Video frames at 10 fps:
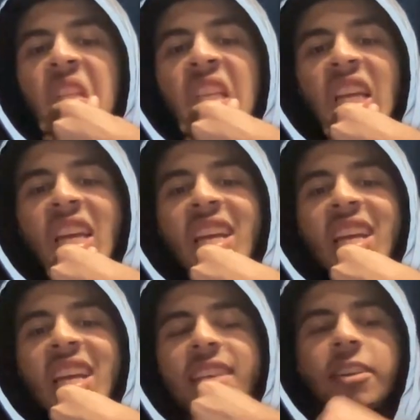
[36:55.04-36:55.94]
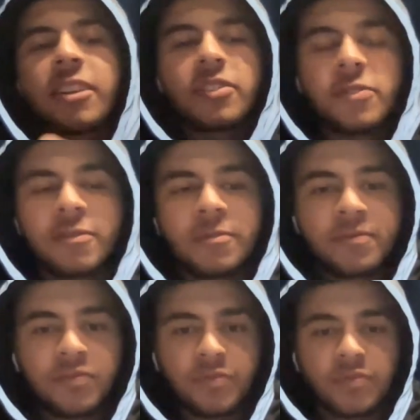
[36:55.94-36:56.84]

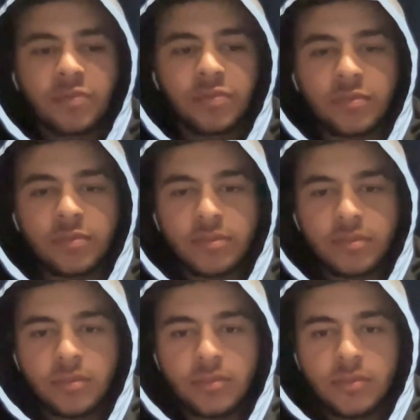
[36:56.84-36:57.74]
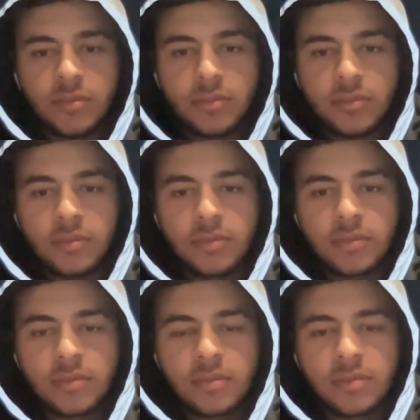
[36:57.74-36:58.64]

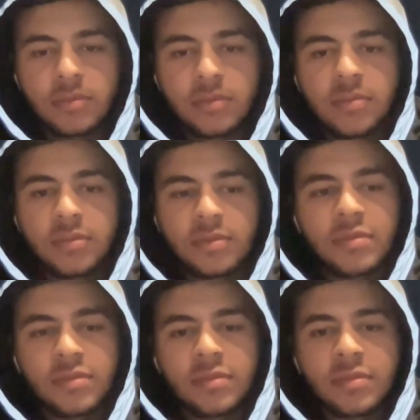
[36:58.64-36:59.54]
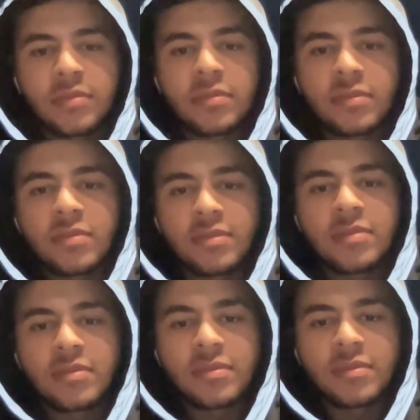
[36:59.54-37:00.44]

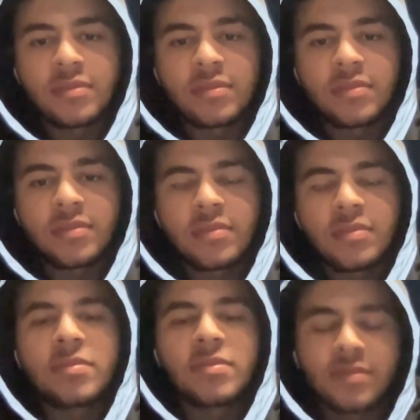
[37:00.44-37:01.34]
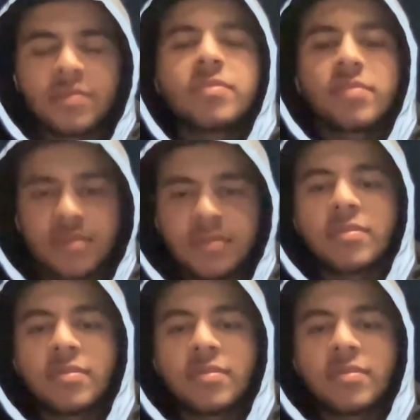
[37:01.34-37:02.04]
(silent)